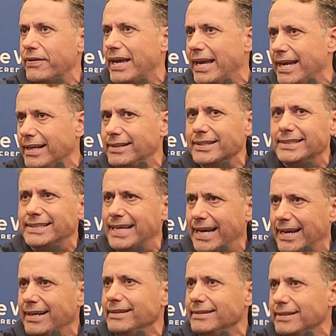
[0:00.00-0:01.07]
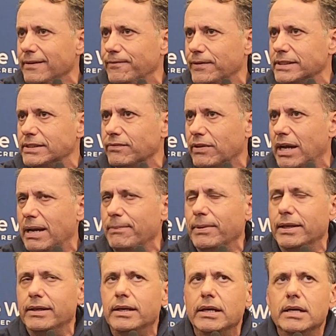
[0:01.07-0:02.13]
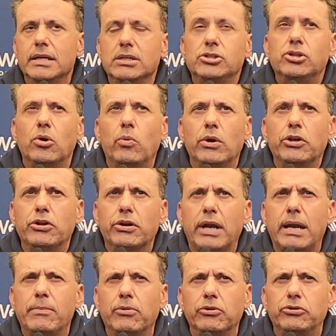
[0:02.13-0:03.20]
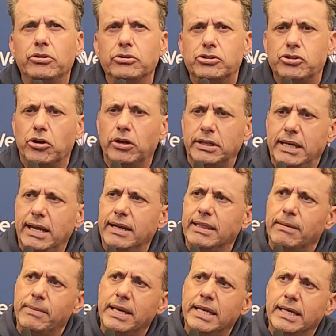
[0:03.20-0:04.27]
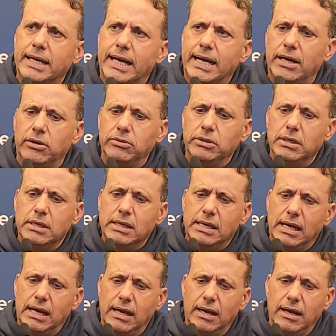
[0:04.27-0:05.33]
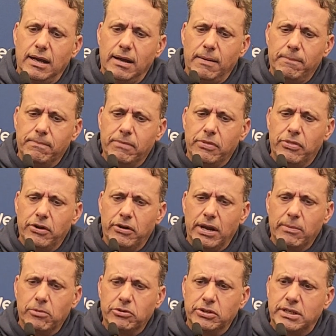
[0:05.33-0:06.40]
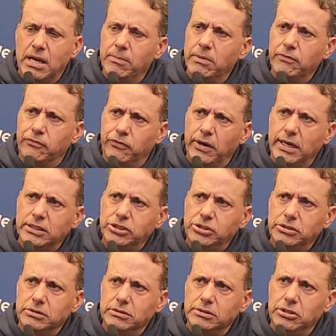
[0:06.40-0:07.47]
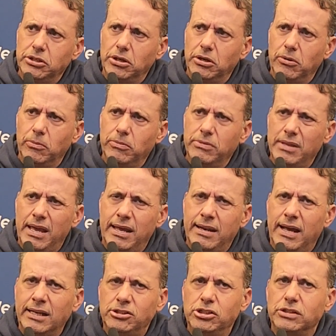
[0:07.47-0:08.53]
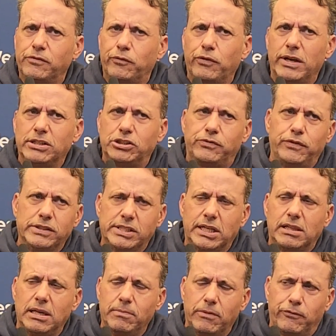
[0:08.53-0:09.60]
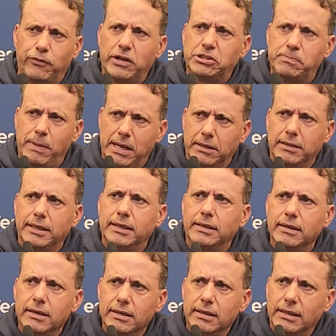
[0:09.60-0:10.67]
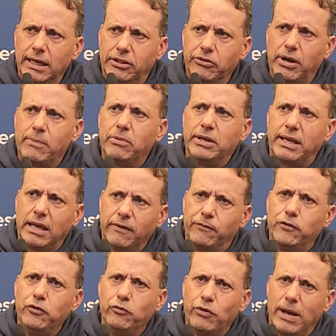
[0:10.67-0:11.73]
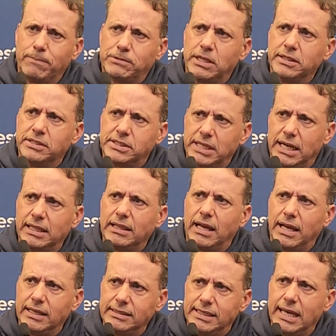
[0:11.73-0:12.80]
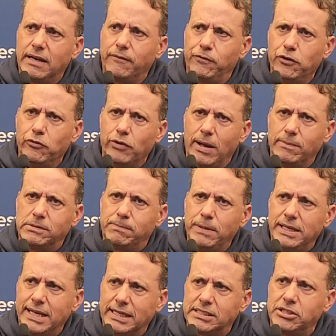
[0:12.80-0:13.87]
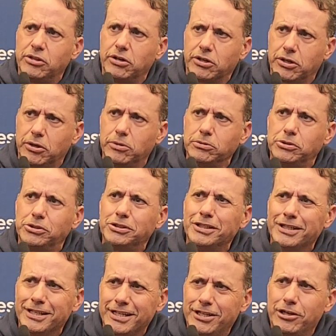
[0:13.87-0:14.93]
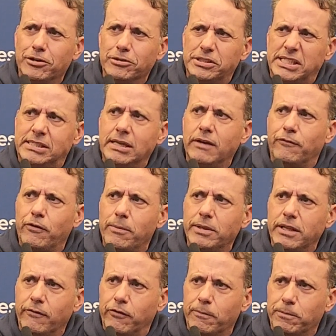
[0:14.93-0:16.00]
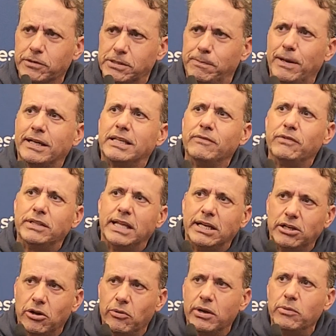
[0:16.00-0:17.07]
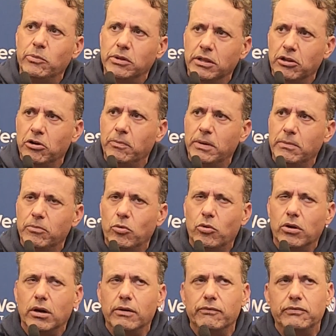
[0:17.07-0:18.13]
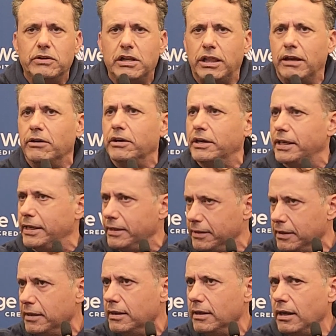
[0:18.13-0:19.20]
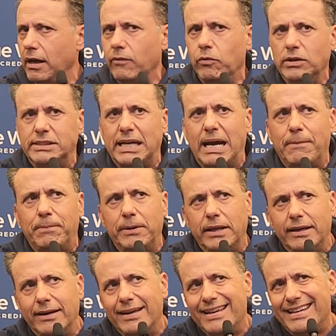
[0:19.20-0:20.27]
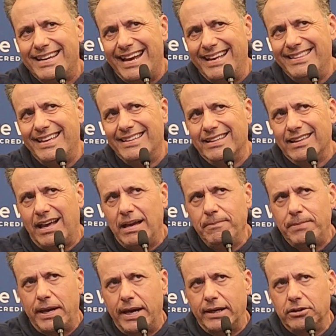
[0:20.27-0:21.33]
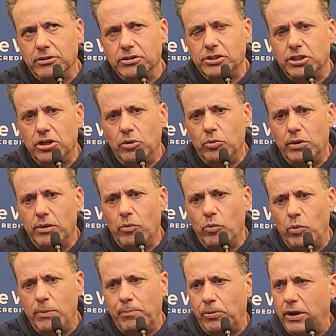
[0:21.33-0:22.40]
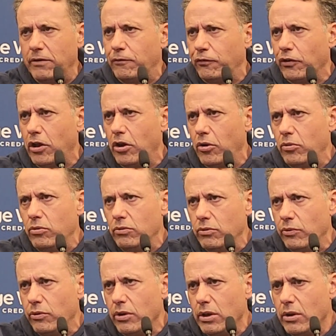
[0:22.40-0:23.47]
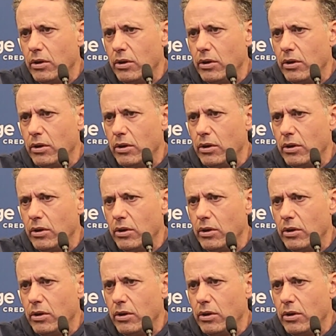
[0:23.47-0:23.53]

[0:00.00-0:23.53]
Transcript: have 8 to 10 defensive linemen. So when you're able to start getting them in and out, they're able to come in fresh, and not just fresh physically, but fresh mentally. Like they're able to get a few reps on the sideline, take a few reps, be next to their coach, see it from a different perspective, and then go in with a little bit more of clarity of what's happening. And then the linebackers, we played Flo